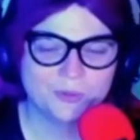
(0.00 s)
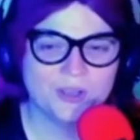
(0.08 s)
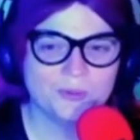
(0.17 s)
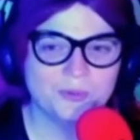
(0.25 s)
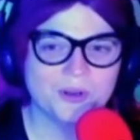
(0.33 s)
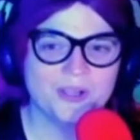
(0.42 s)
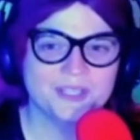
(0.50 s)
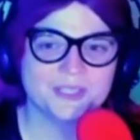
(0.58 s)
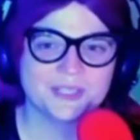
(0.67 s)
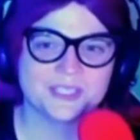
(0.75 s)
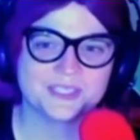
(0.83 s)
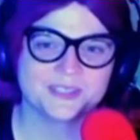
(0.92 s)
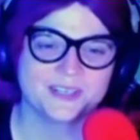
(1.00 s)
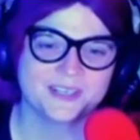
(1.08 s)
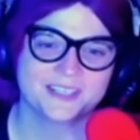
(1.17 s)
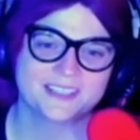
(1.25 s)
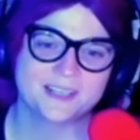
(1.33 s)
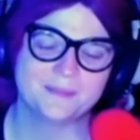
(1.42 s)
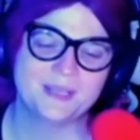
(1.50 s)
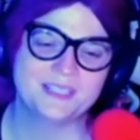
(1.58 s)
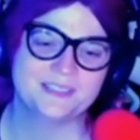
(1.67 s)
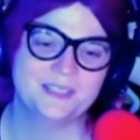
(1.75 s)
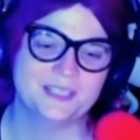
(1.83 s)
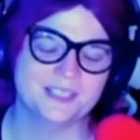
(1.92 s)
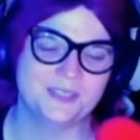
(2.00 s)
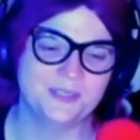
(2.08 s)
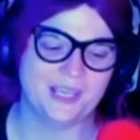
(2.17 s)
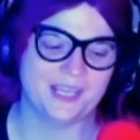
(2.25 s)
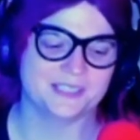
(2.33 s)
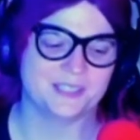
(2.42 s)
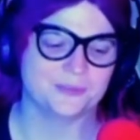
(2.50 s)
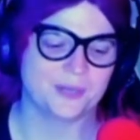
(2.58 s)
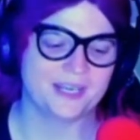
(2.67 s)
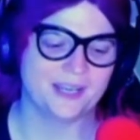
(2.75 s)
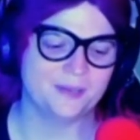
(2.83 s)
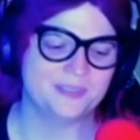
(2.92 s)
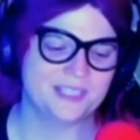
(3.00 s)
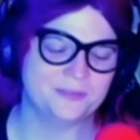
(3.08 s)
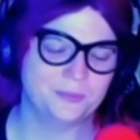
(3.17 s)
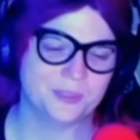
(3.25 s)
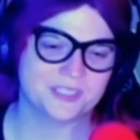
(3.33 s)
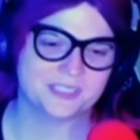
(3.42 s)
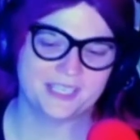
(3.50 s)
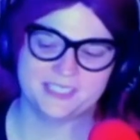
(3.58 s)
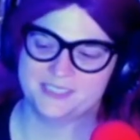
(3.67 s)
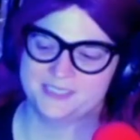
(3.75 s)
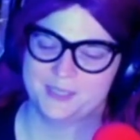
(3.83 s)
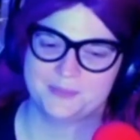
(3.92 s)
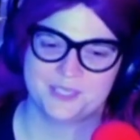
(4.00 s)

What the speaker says: We're all nerds at heart. I mean, you can't tell right now, but David wears glasses